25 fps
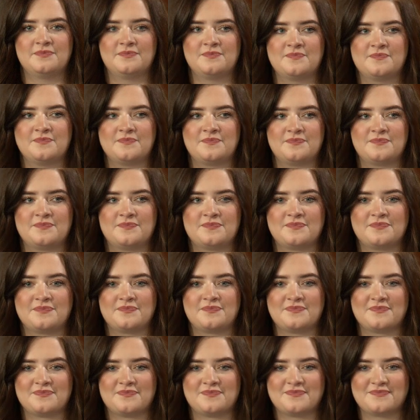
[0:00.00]

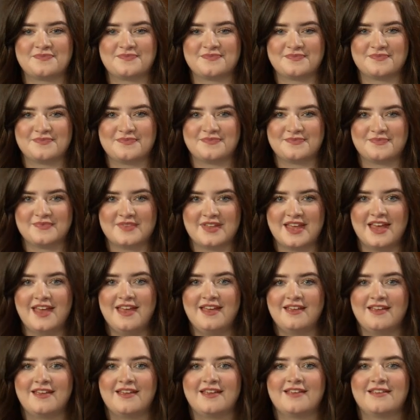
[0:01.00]

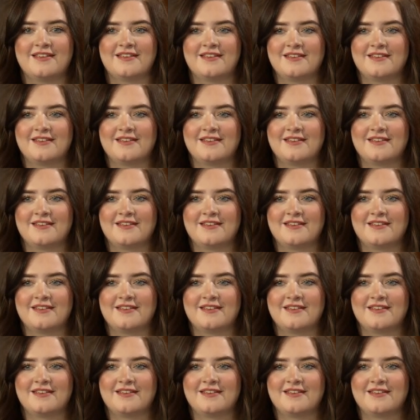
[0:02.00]
No one is speaking in this clip.